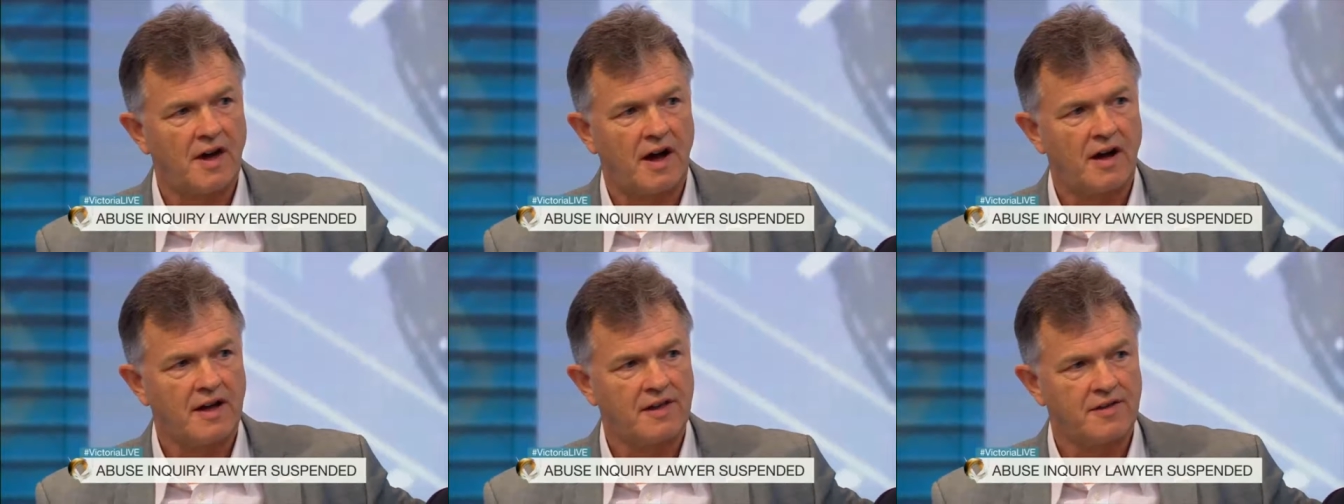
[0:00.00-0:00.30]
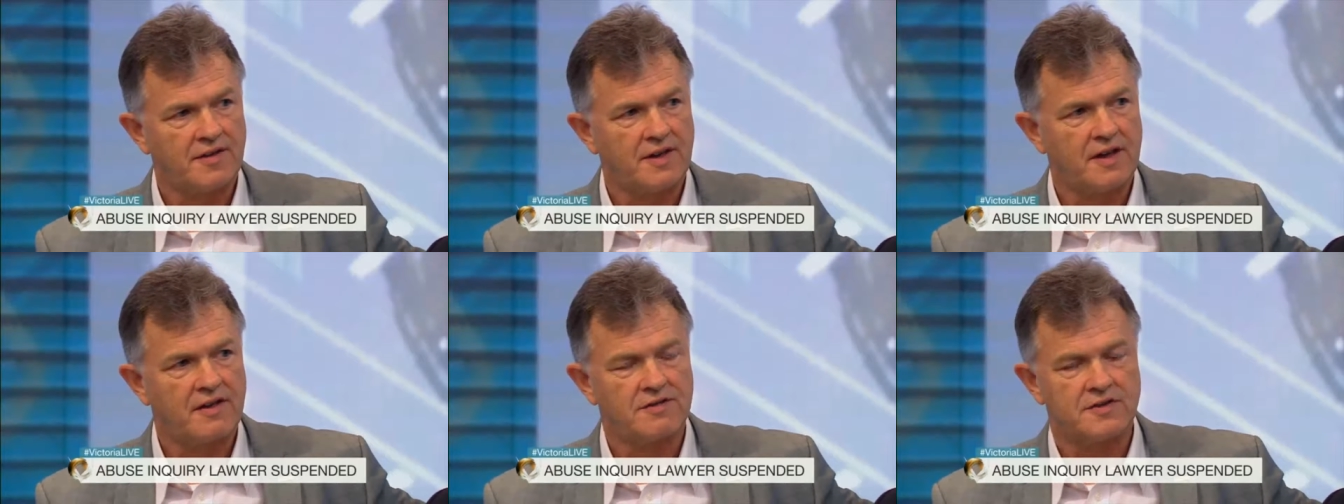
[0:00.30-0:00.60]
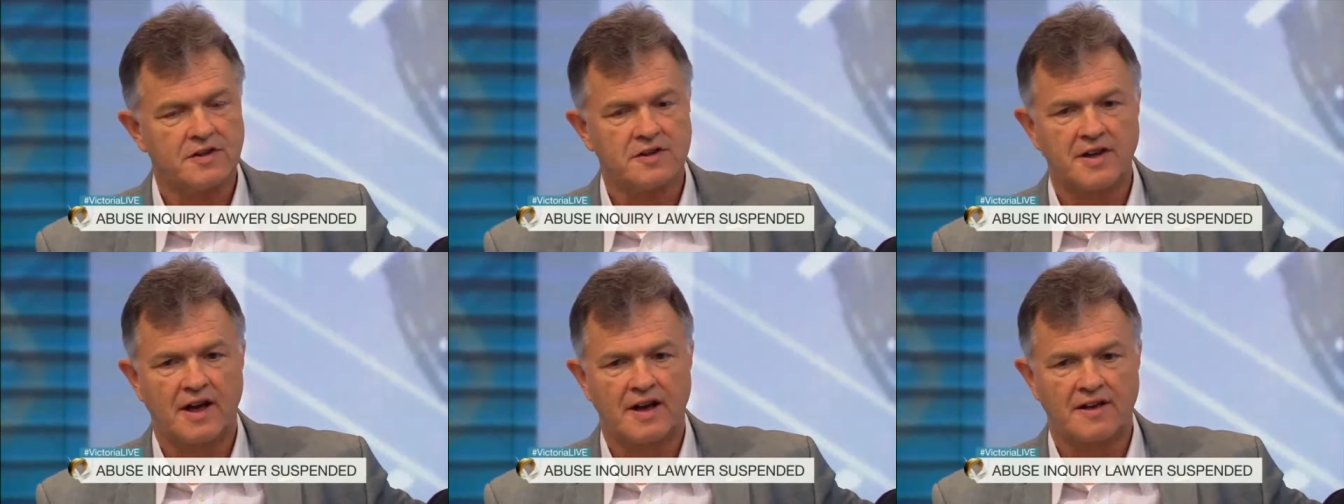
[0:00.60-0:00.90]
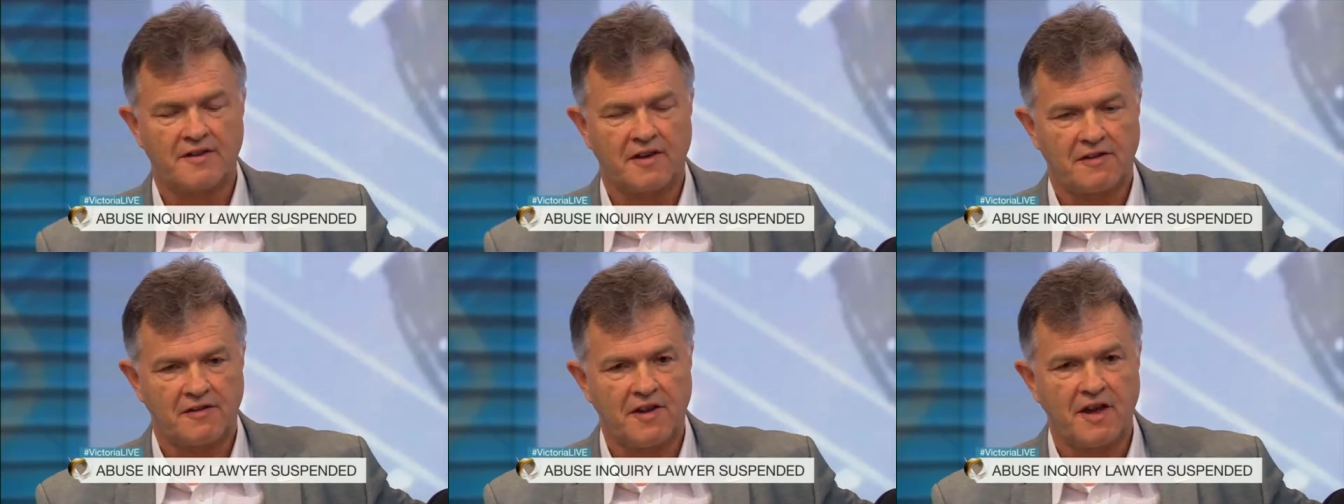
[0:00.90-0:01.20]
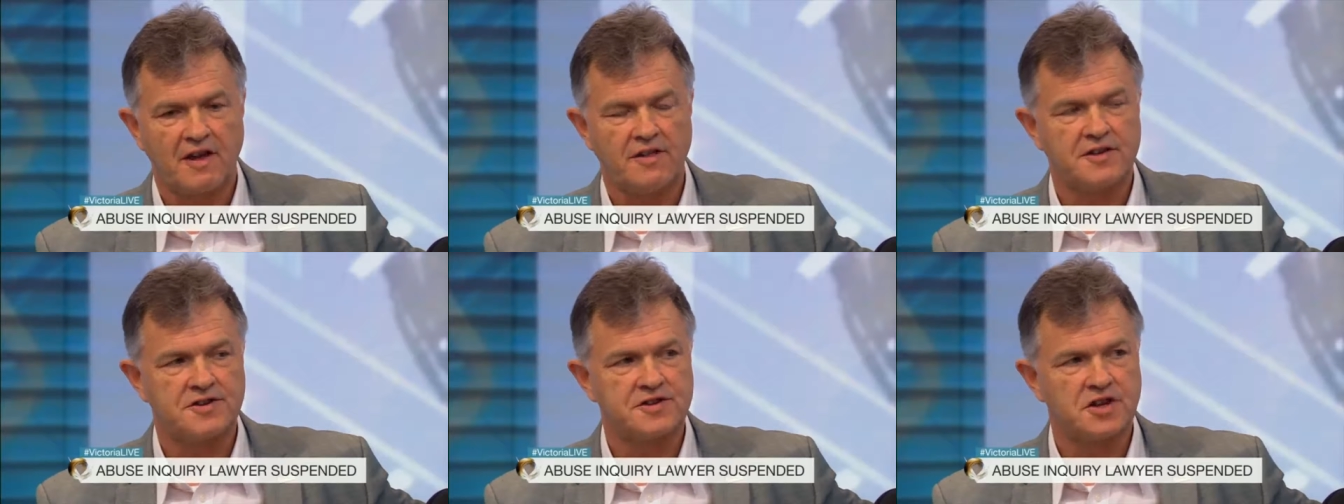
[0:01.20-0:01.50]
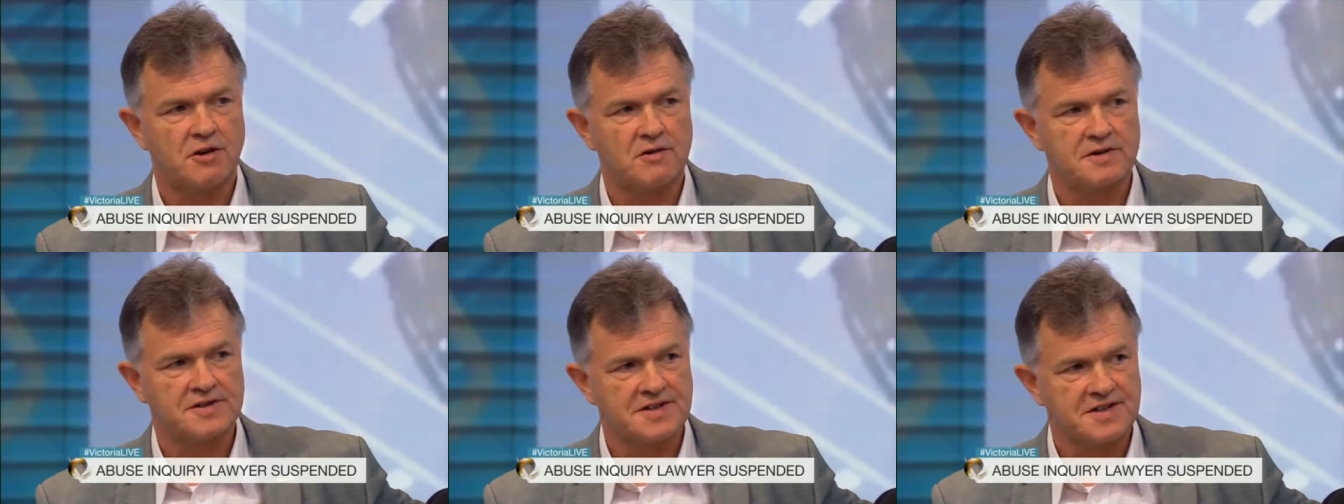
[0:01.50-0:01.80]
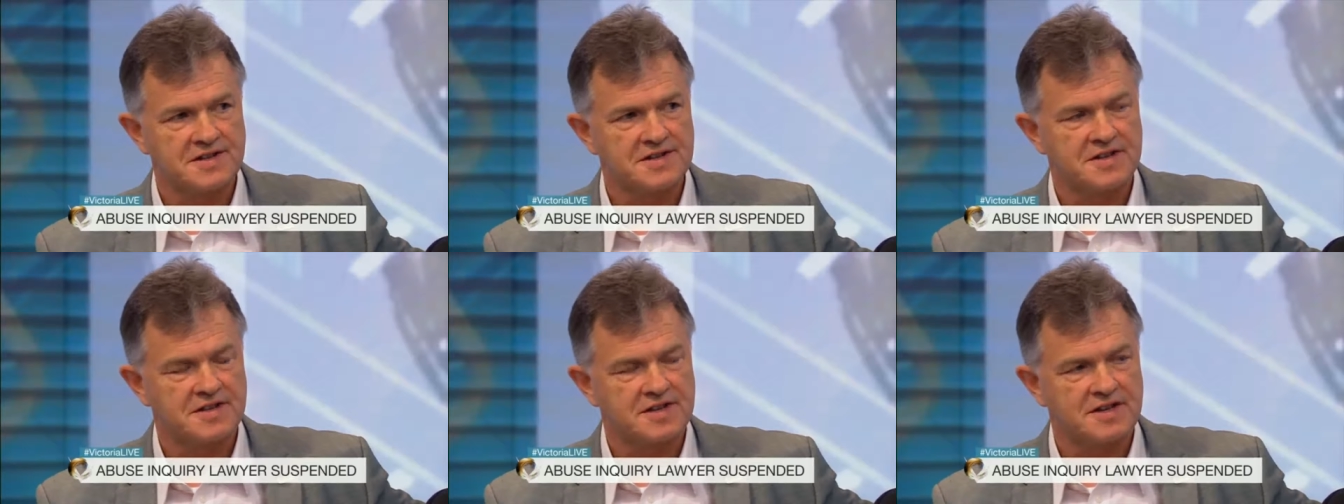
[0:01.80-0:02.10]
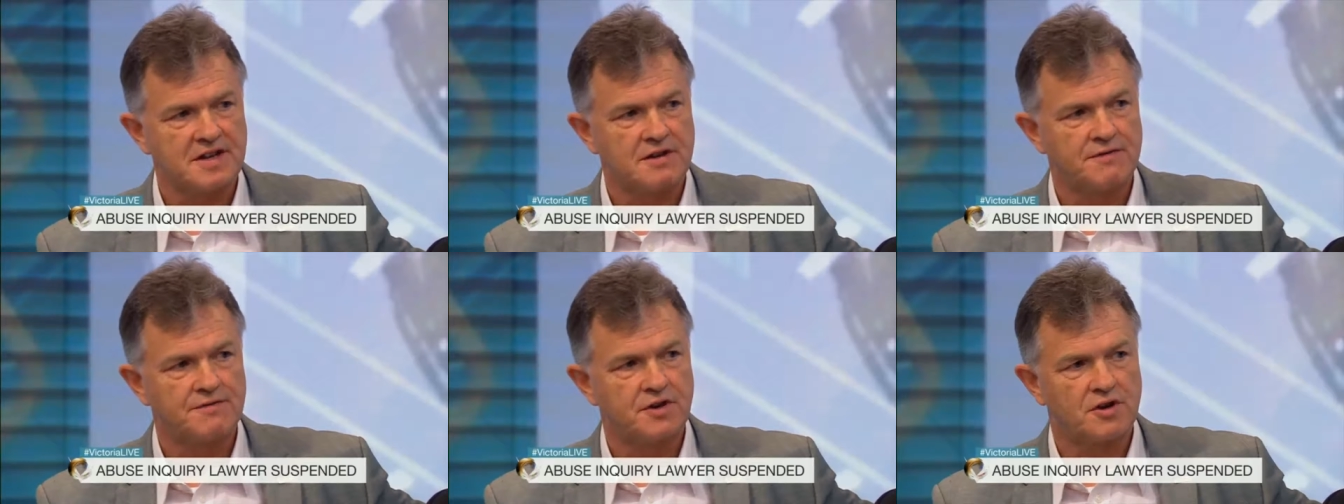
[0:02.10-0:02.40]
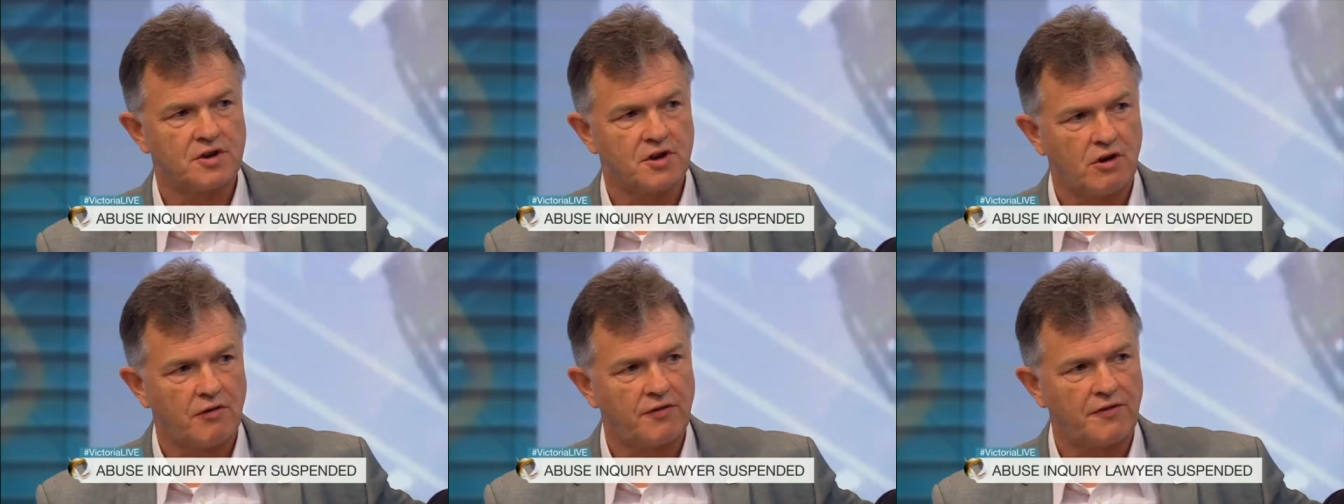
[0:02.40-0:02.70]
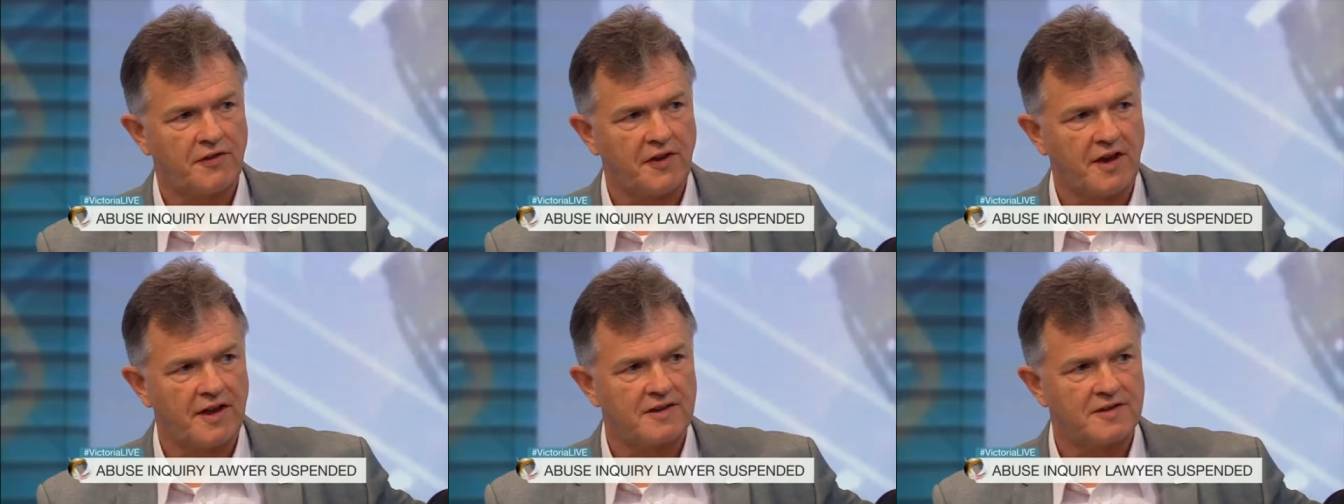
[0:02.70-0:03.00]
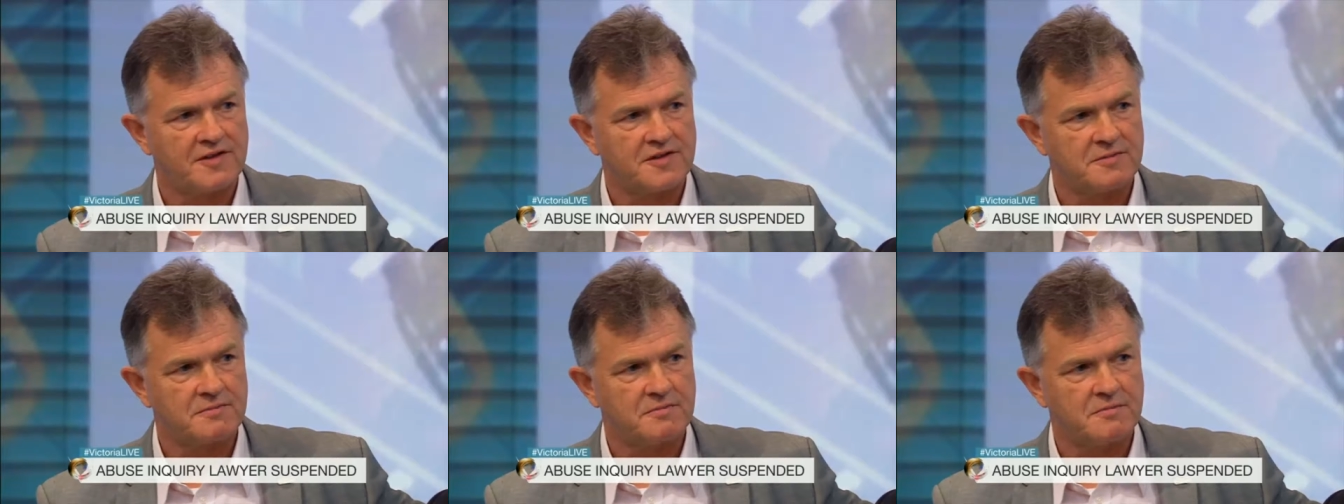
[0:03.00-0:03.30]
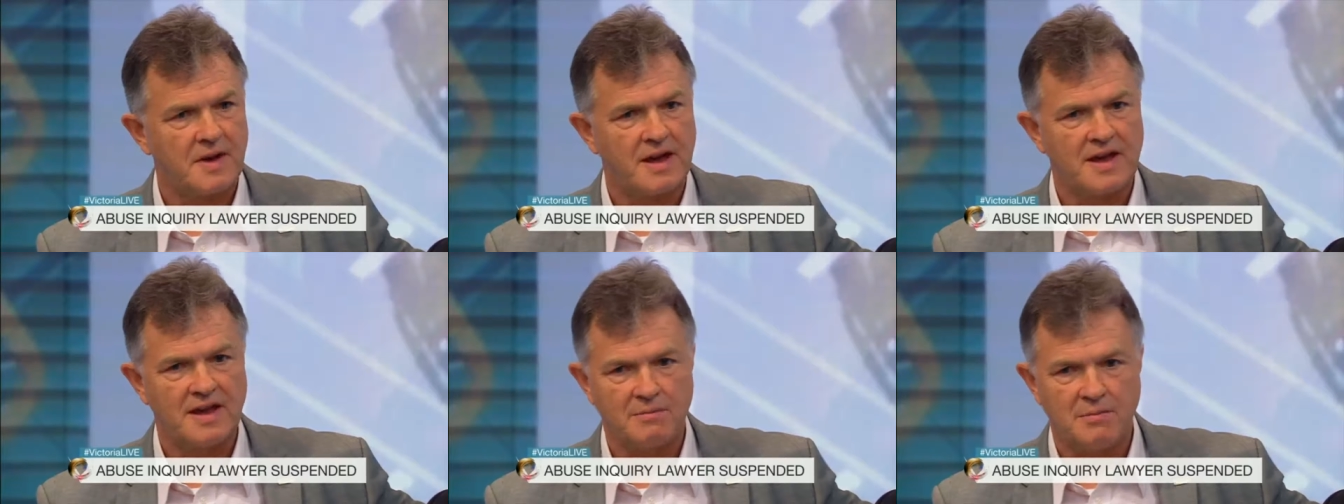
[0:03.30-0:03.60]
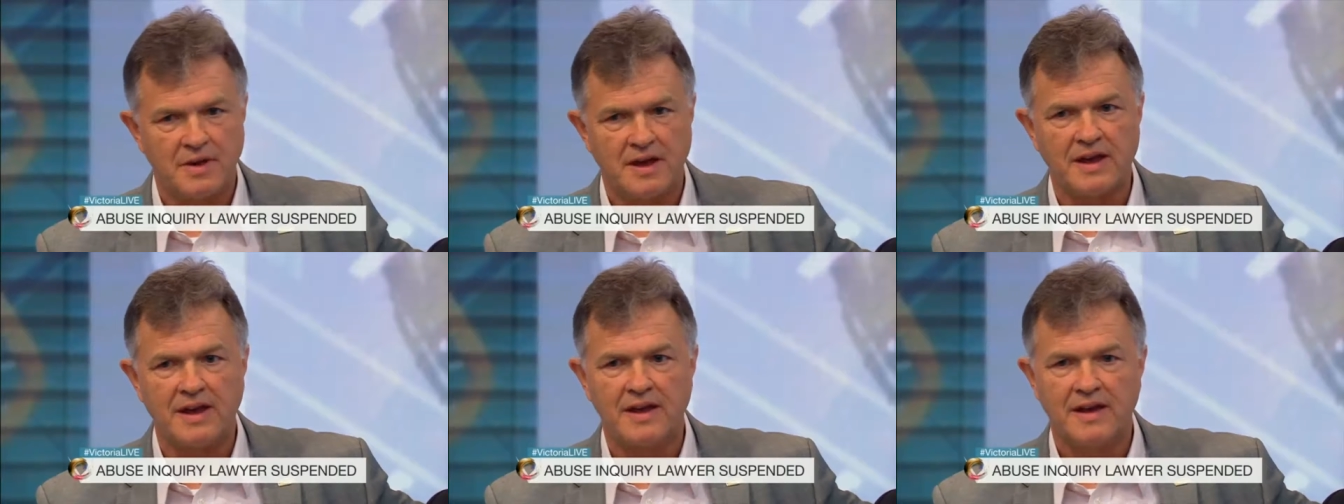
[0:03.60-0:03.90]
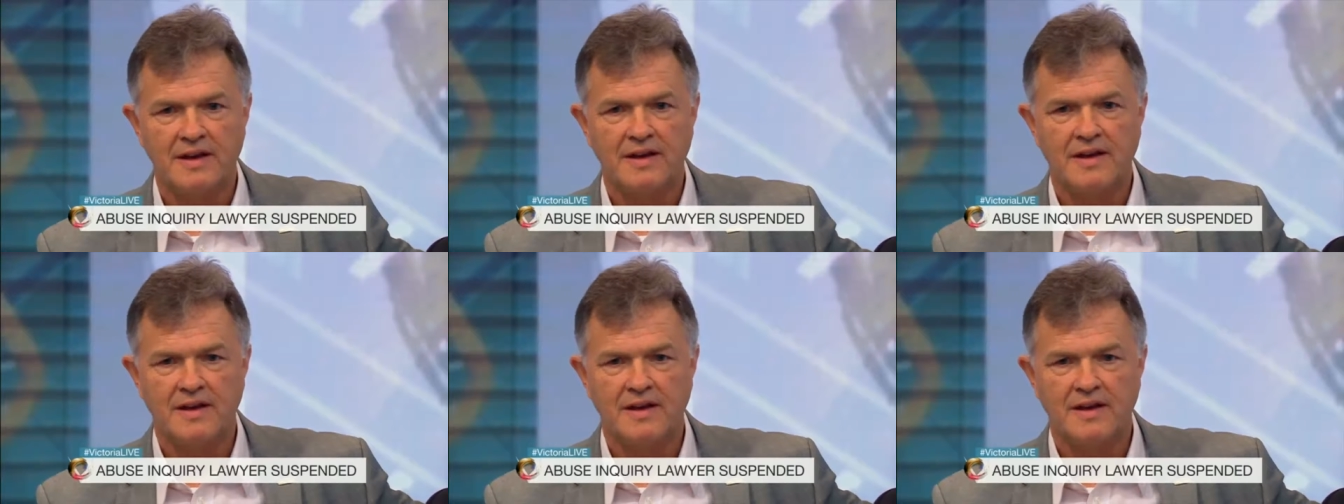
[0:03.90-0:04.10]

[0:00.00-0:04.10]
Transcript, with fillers: I think that, as I say, the toxicity of the content maybe